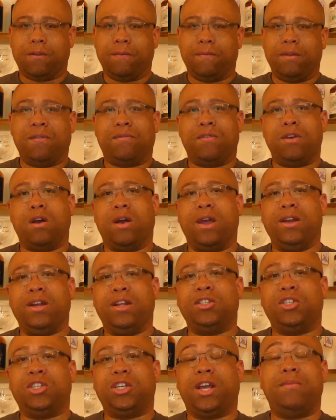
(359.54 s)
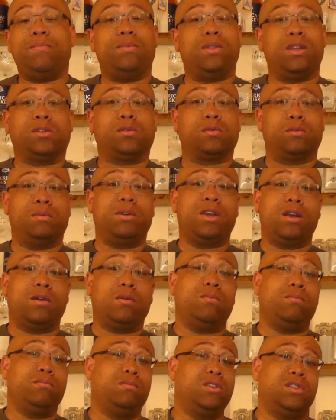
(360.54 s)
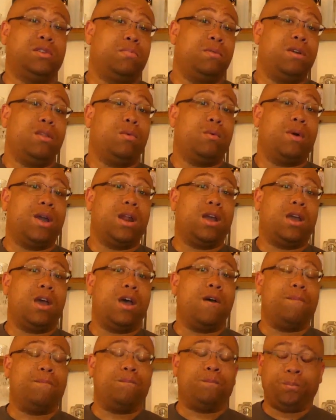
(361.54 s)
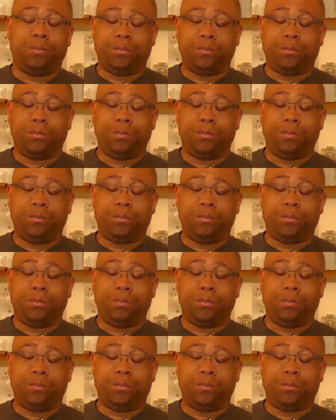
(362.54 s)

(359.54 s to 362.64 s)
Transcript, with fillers: If you're into gin, this would be your, this would be the way to go.